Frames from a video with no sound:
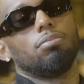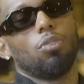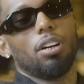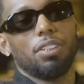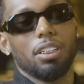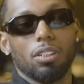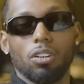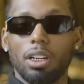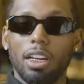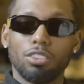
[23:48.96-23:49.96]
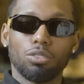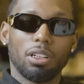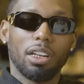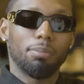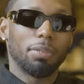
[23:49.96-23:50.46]
What if they gotta like draw the
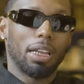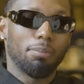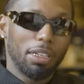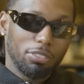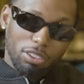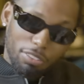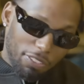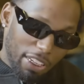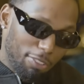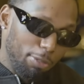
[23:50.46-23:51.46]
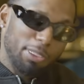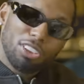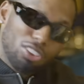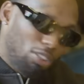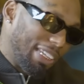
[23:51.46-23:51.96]
line and be like, babes, you can f everybody,
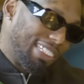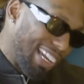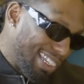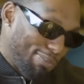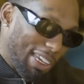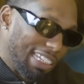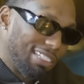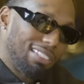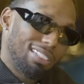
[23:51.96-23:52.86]
just not my dad, man.